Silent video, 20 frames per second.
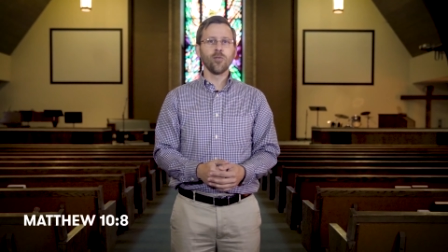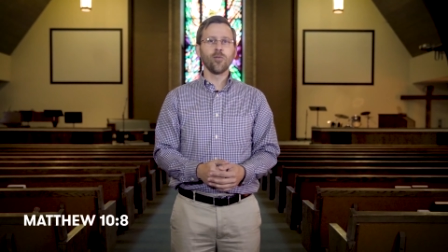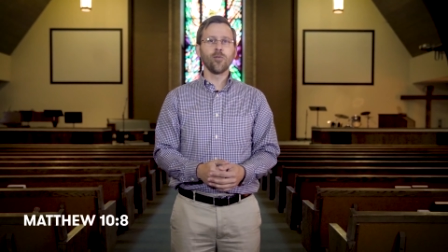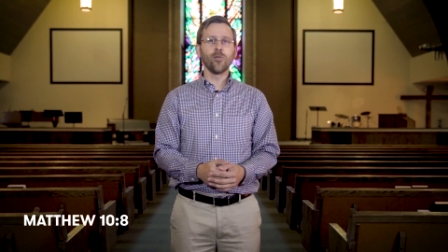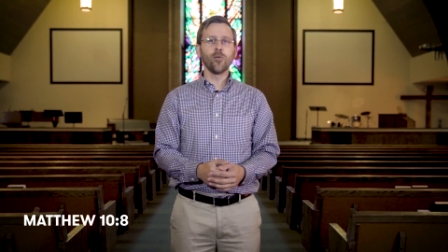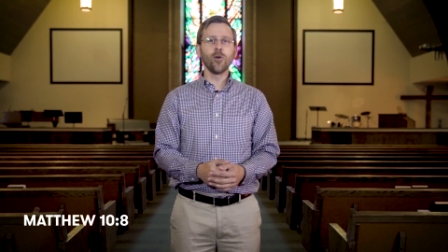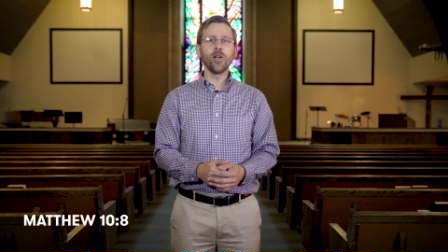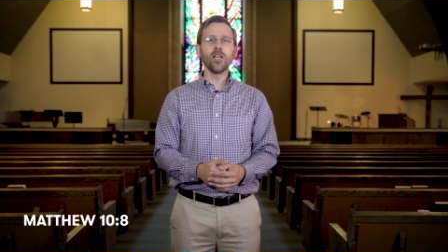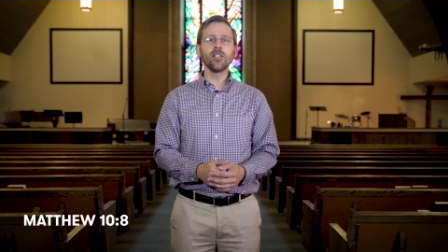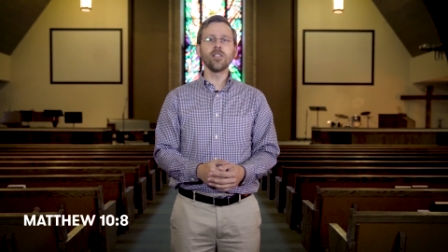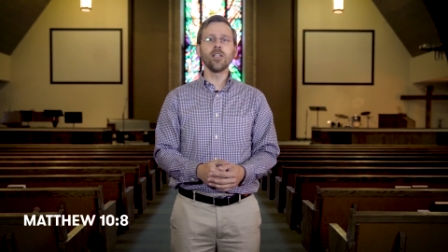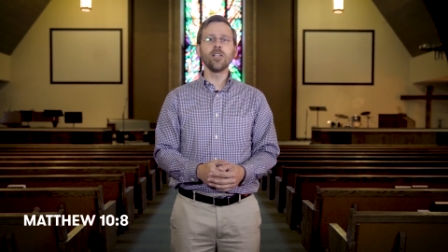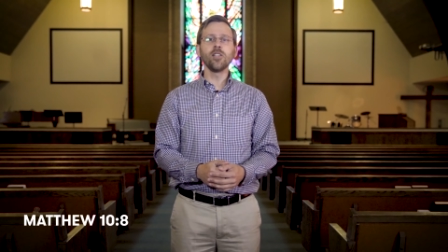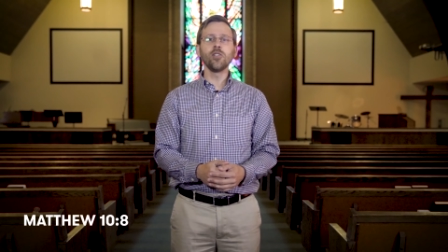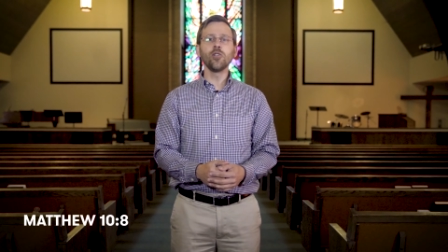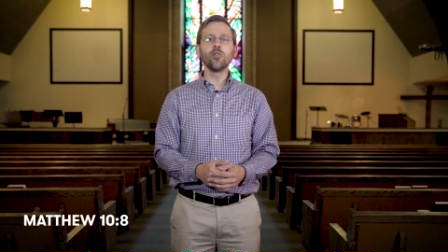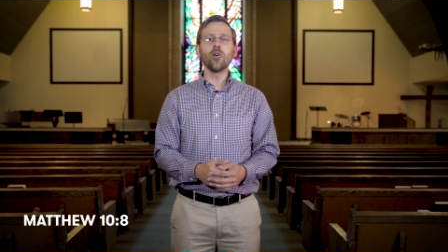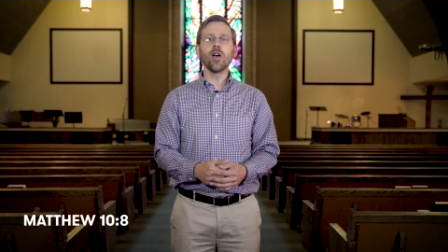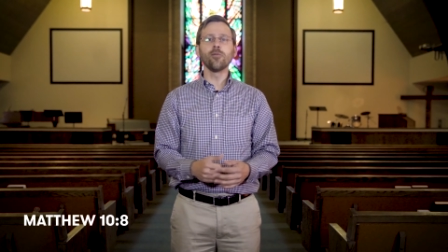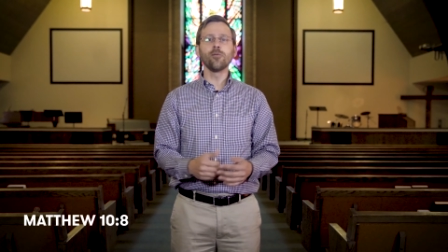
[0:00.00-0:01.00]
"Freely
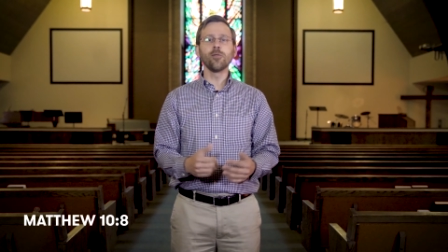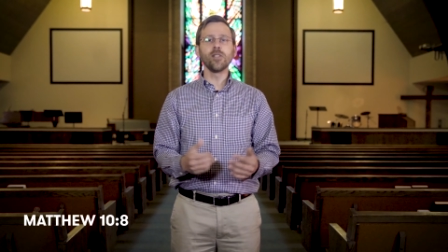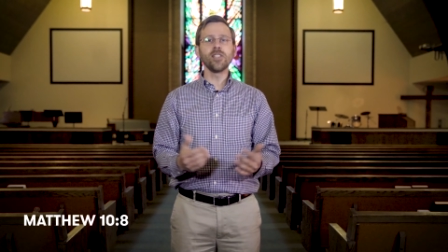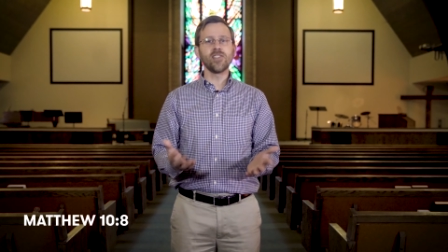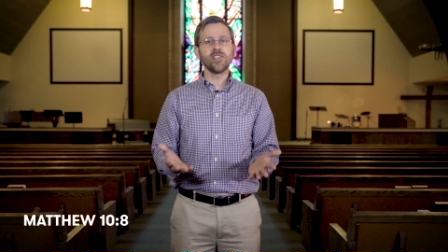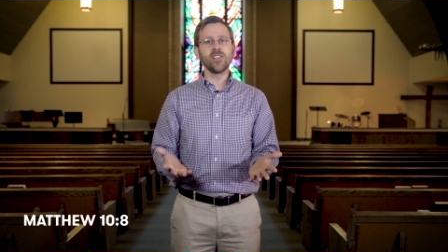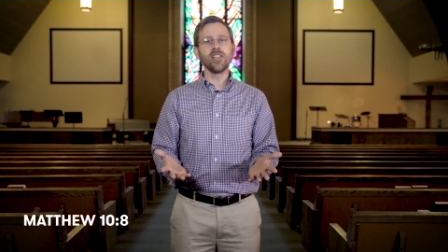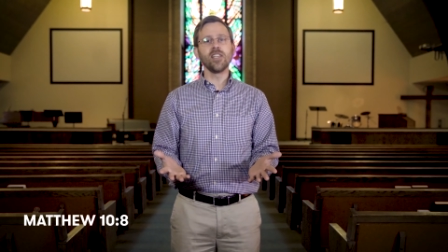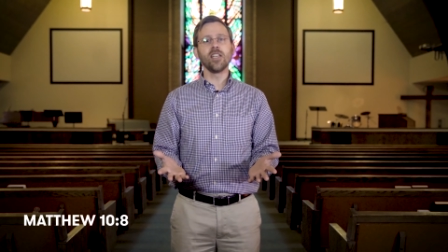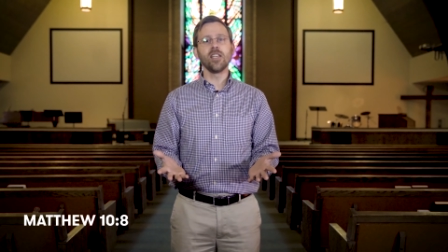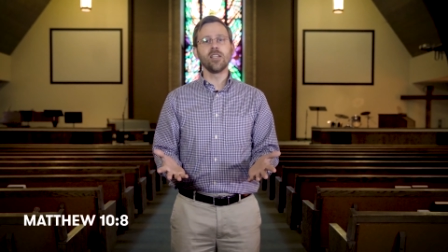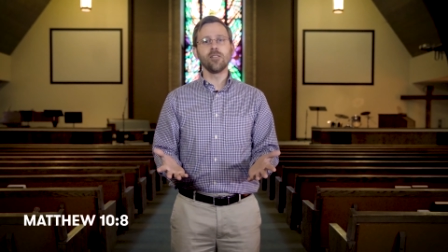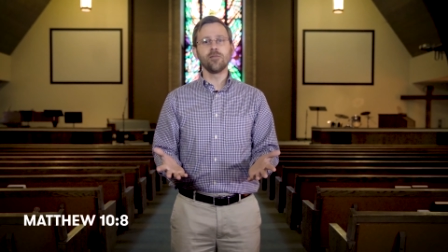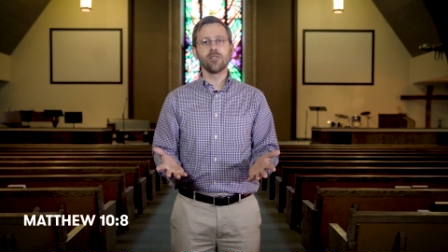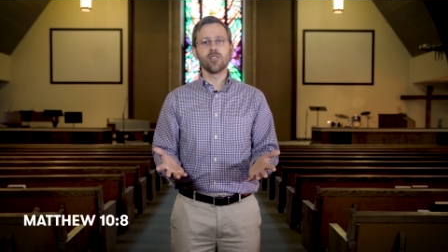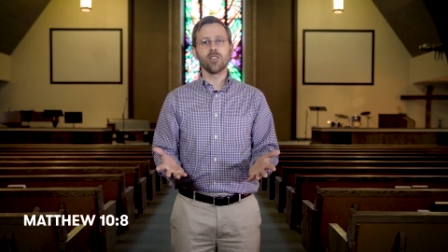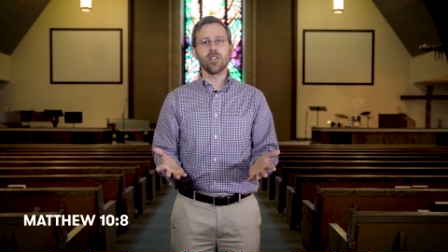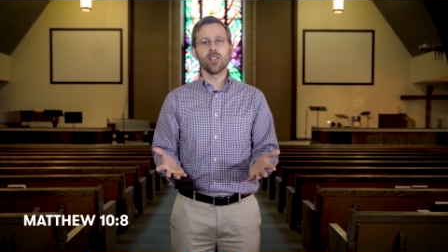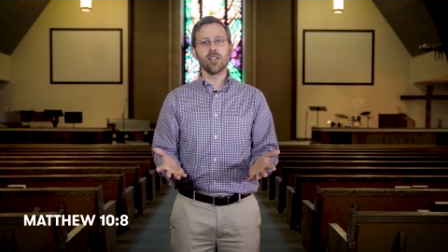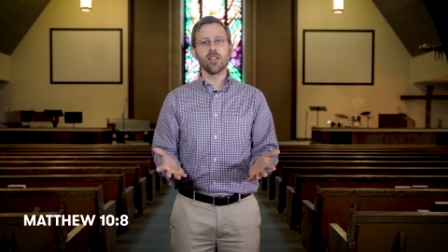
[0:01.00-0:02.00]
you have
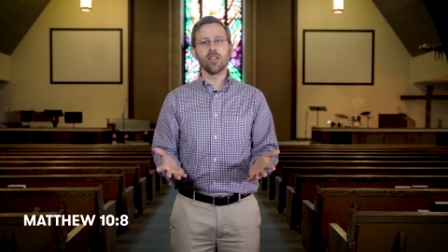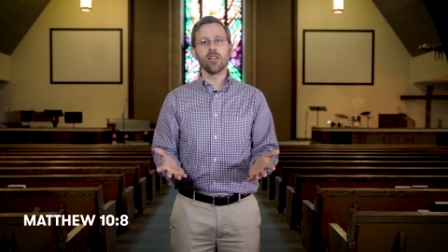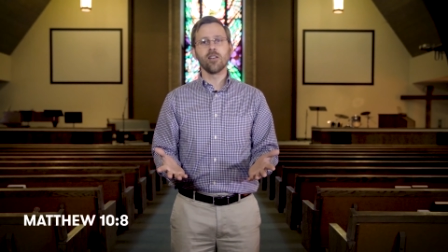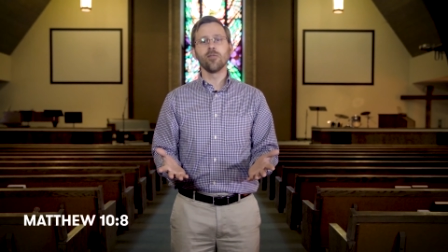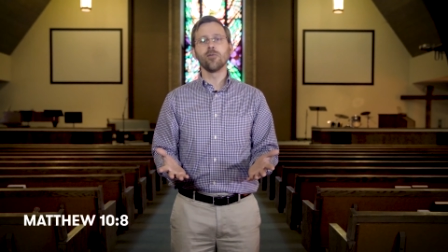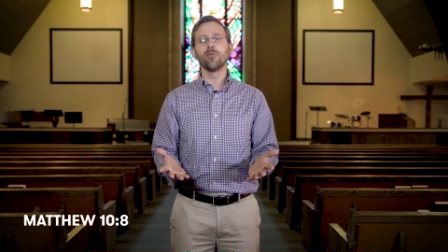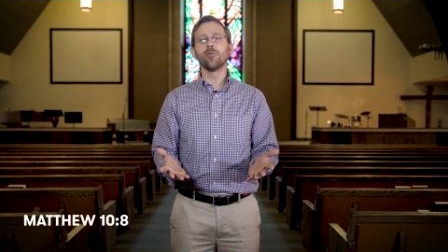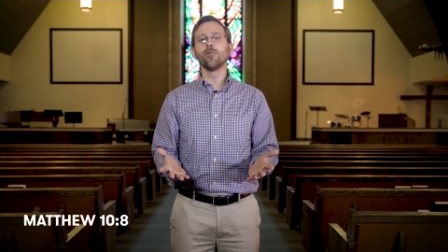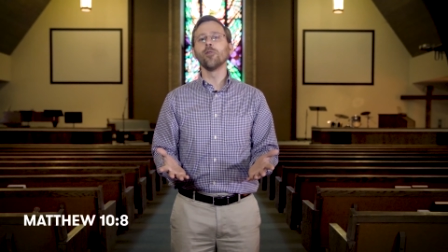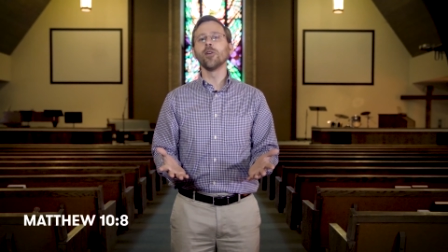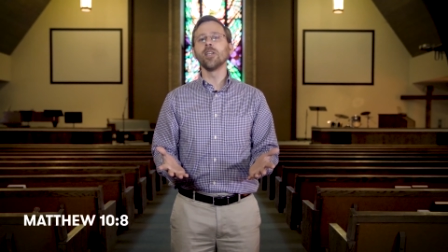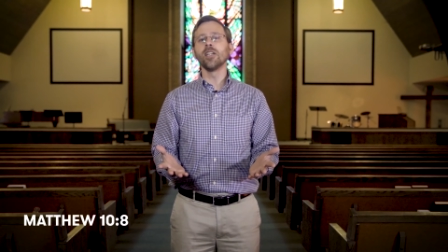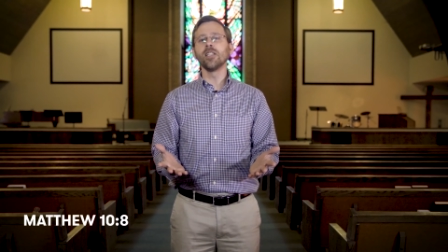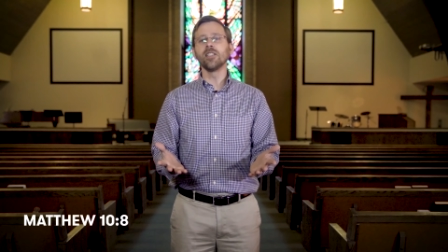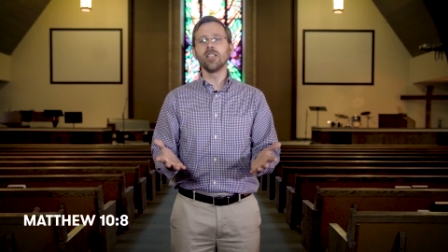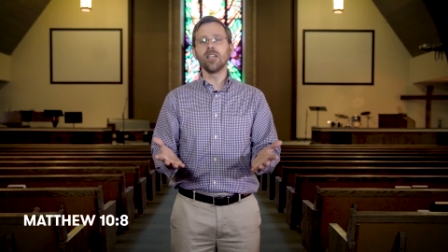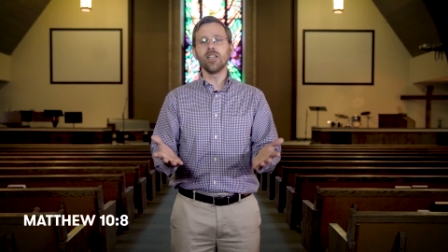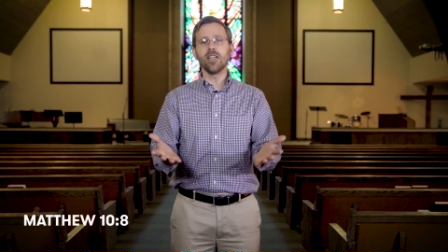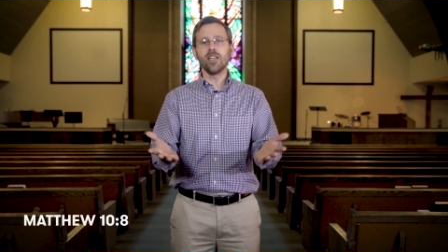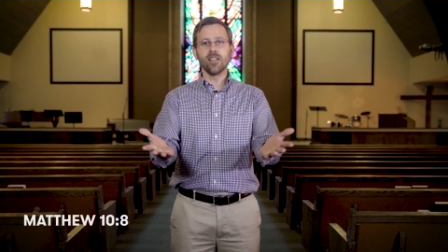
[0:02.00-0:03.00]
received,
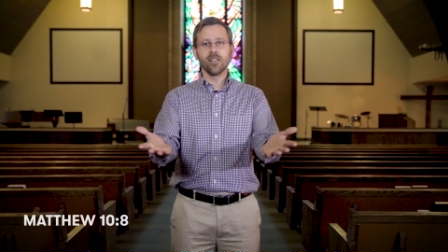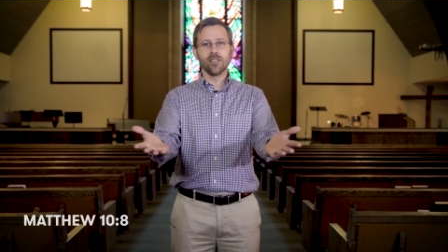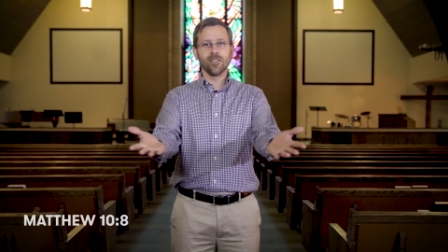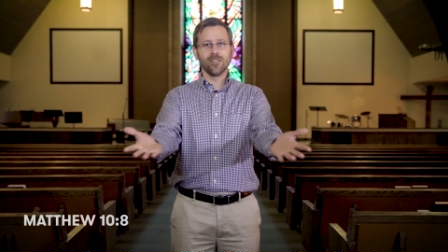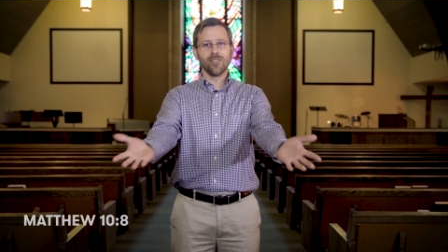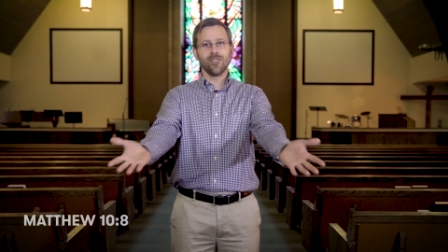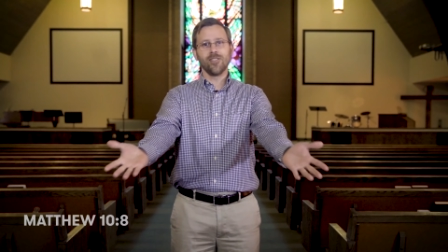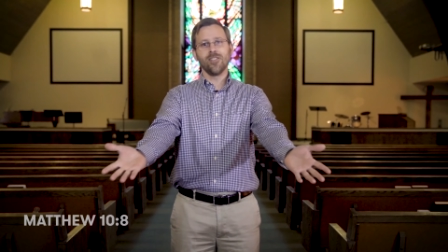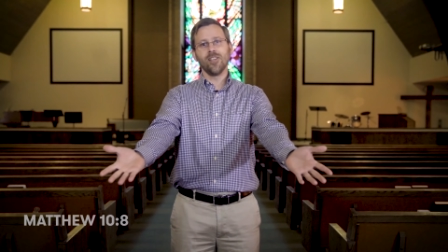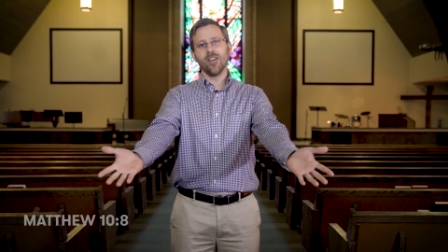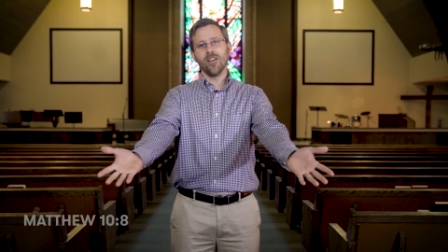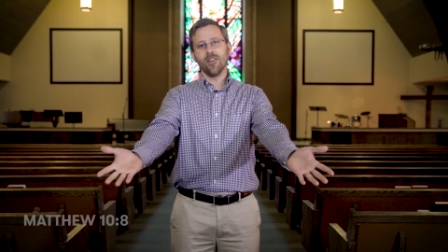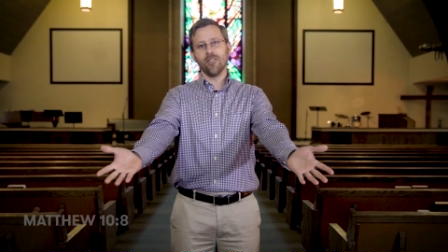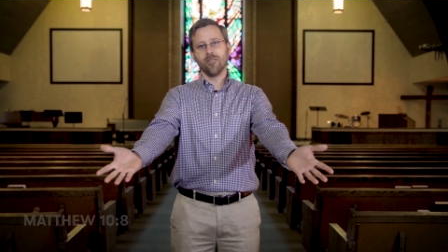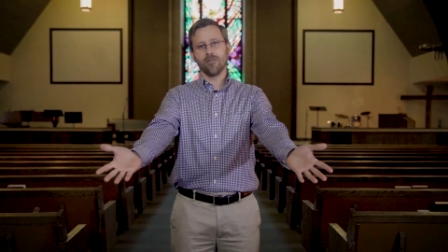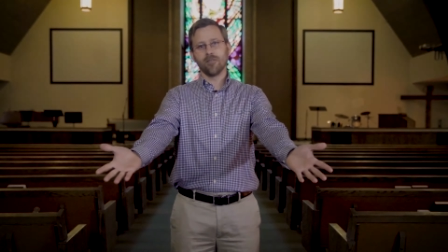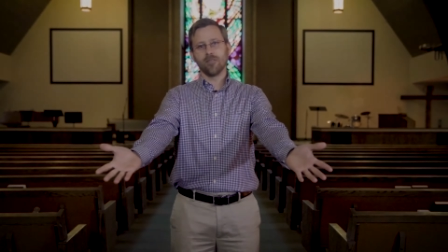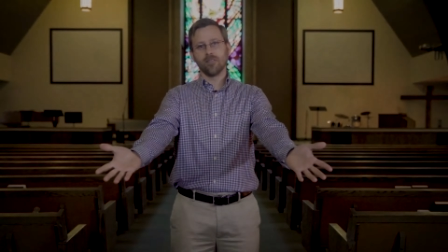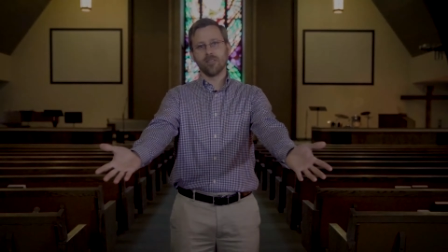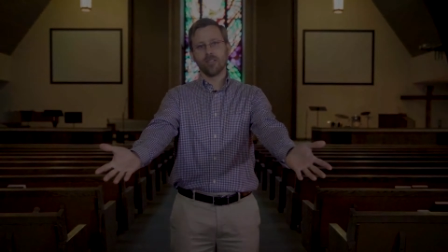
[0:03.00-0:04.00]
freely
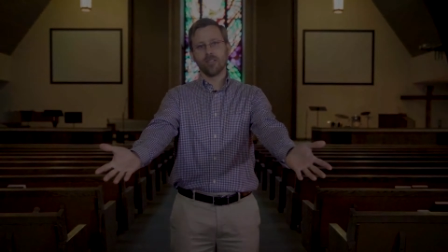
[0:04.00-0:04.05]
give."